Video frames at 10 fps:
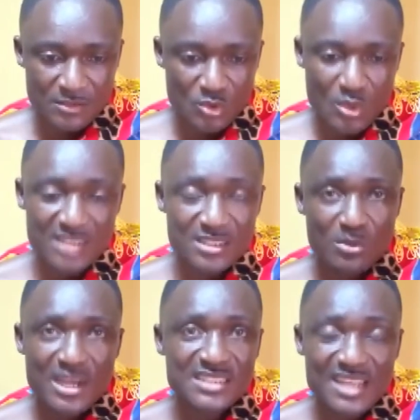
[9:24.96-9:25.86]
So as the
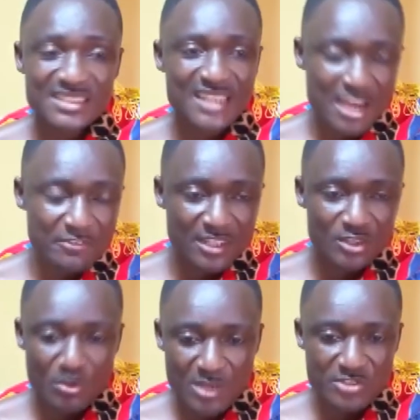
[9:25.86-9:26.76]
boys doesn't have any
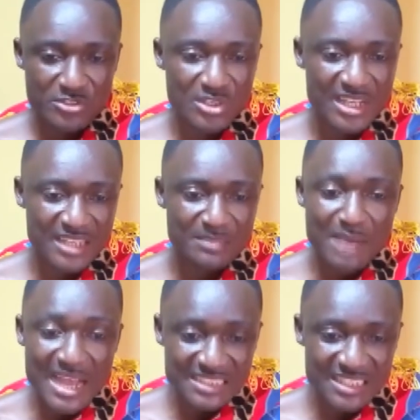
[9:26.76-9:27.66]
dormitory, you can
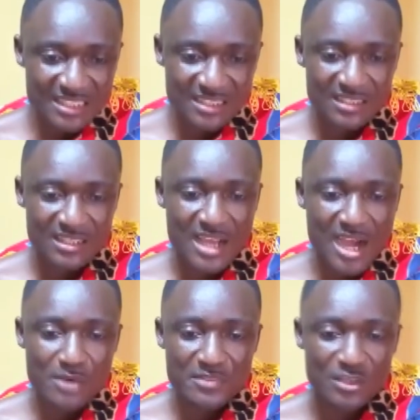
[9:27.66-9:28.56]
imagine
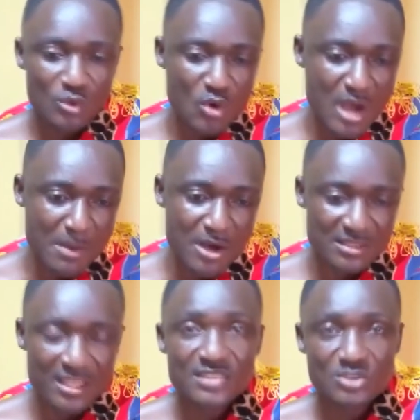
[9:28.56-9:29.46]
how they go
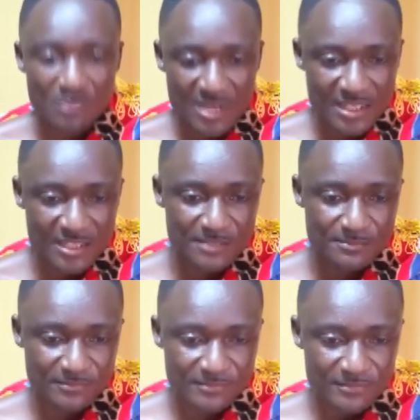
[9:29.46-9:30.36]
about things over there.
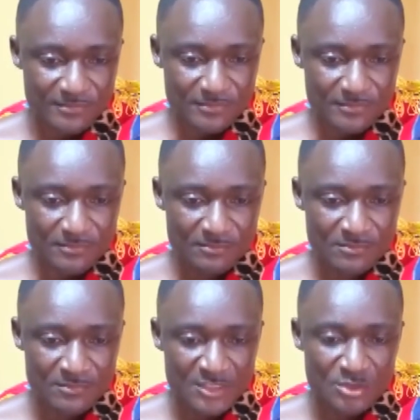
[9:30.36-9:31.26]

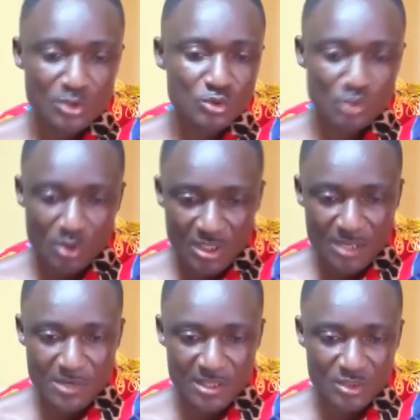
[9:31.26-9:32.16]
Not to talk
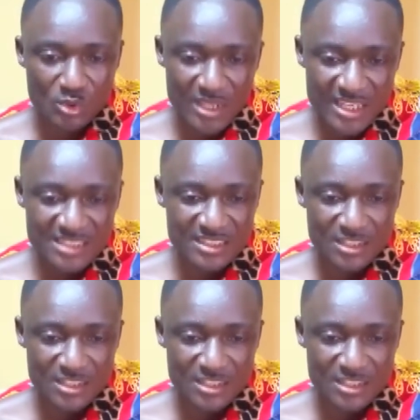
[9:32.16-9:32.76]
about the toilet